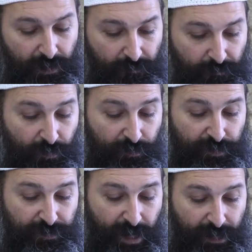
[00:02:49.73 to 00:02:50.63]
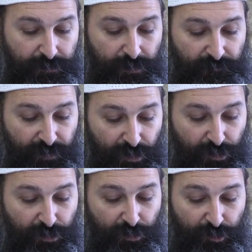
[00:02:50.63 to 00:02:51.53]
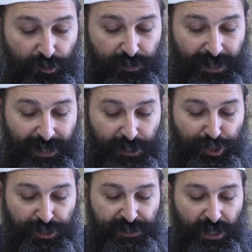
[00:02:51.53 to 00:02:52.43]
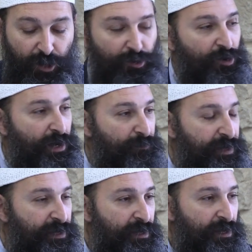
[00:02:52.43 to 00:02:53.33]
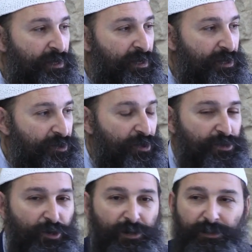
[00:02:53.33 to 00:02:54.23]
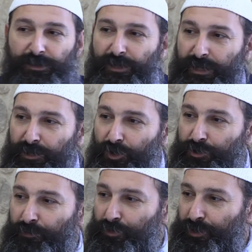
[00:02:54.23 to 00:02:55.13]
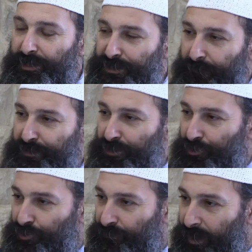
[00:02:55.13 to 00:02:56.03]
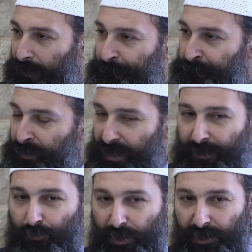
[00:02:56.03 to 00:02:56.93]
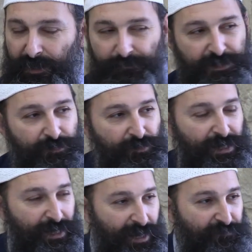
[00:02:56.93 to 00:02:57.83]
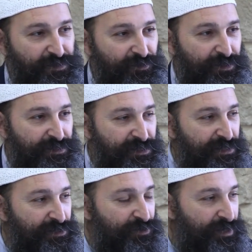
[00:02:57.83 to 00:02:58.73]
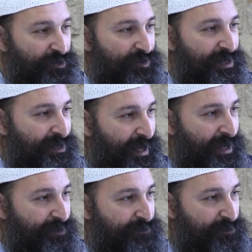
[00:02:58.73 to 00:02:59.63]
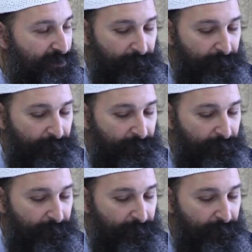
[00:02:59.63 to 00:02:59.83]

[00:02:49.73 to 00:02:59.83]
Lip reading: More than that, velo od ela shescharo harbe. Not only that the Kadosh Baruch Hu accepts your teshuvah and welcomes you and loves you and sees you in a great light,